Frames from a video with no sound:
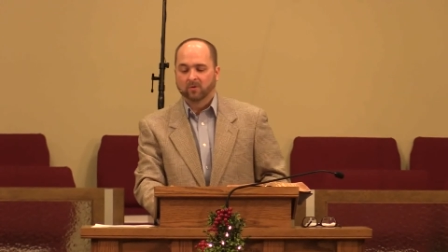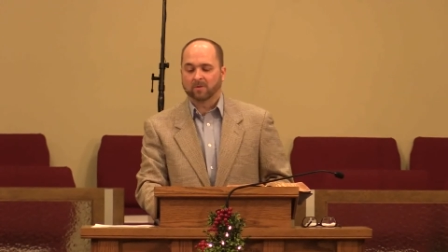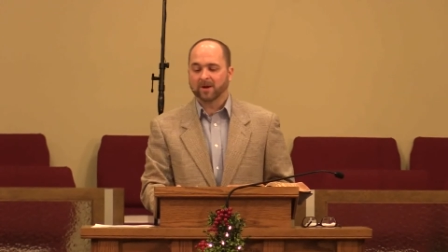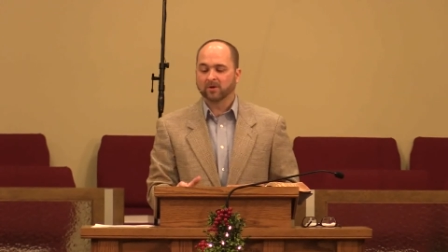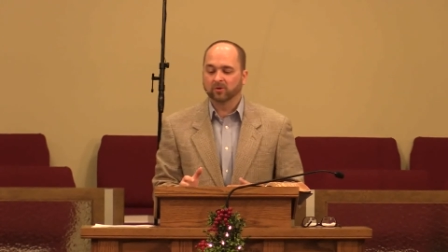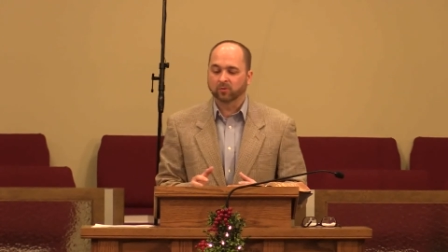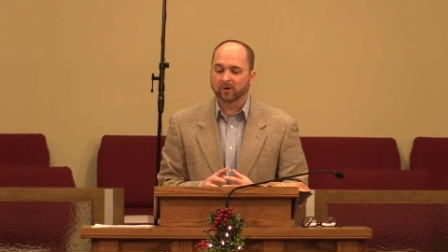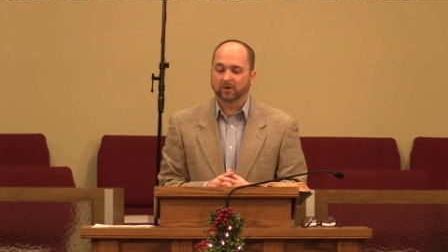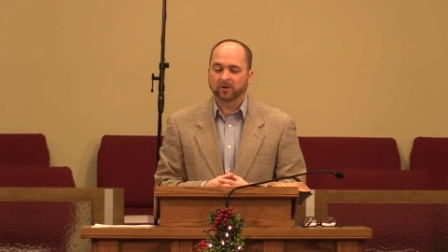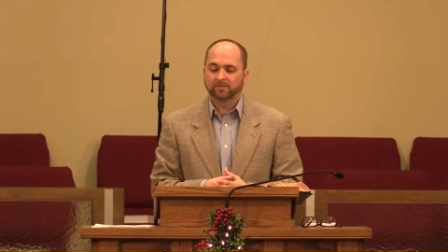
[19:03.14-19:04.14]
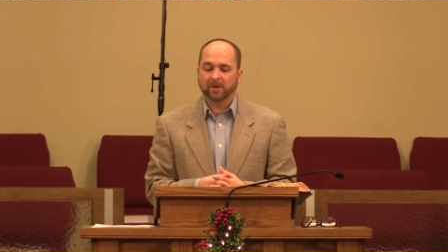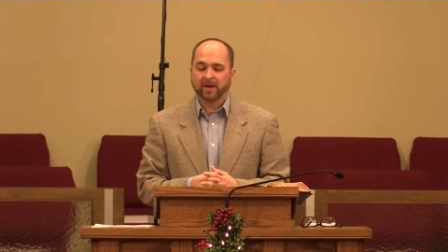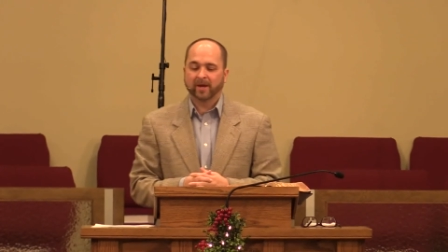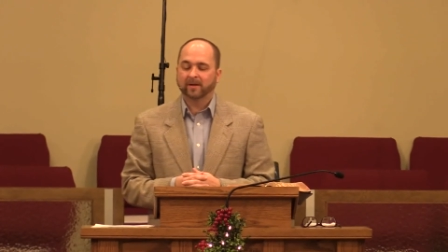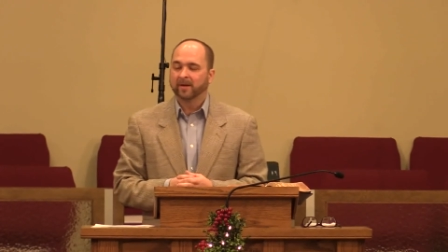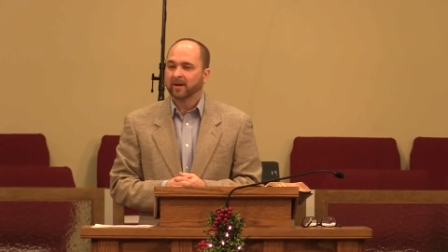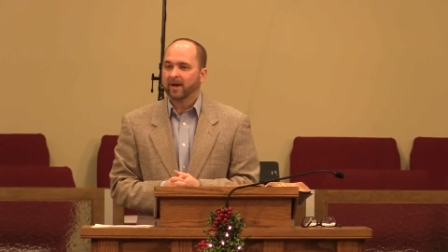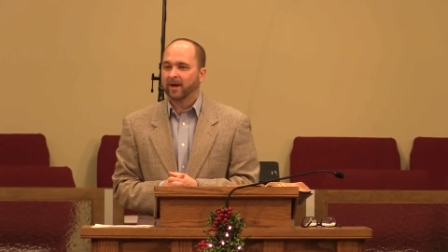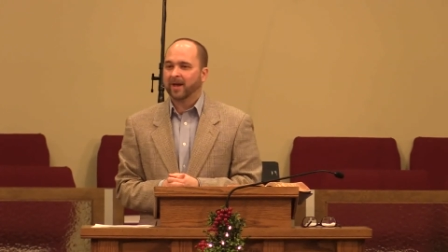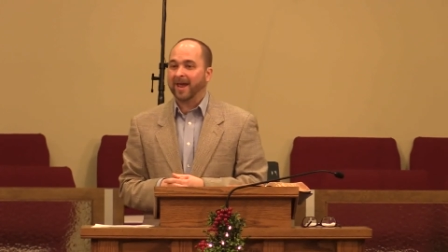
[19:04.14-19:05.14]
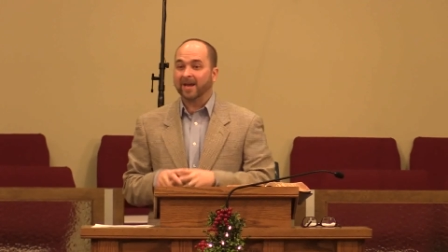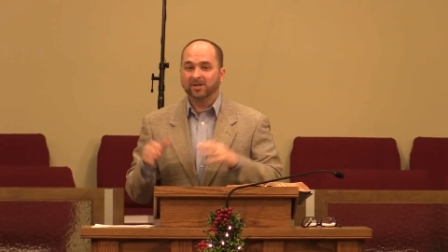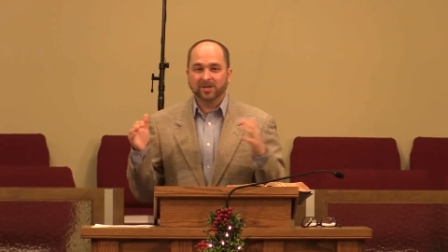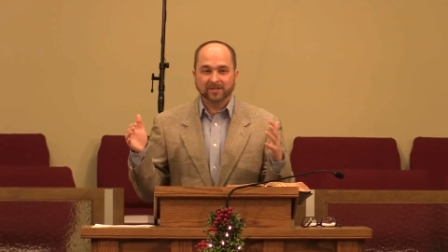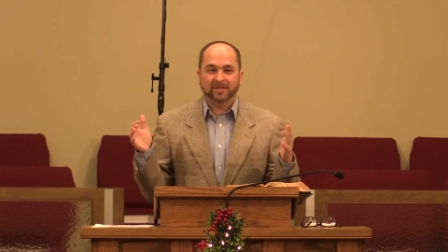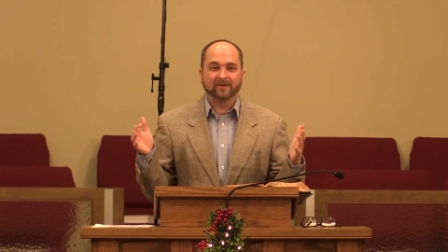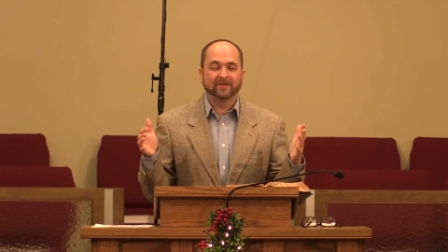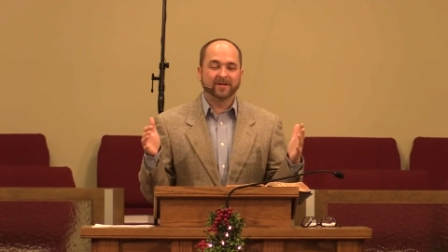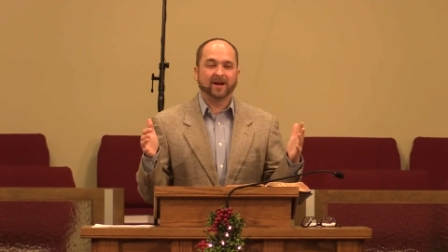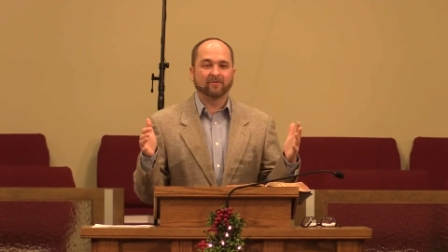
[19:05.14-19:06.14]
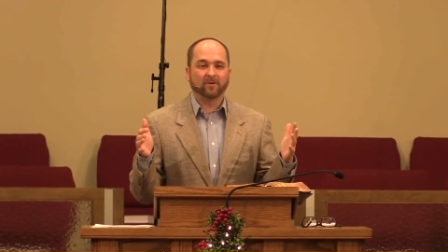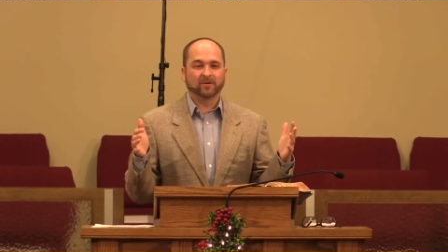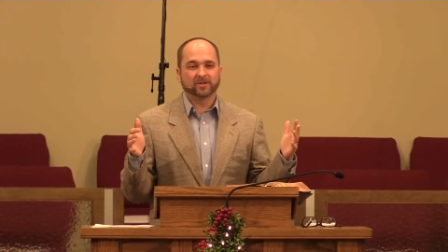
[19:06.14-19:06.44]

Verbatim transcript: where my youth workers played uh, agents of the devil.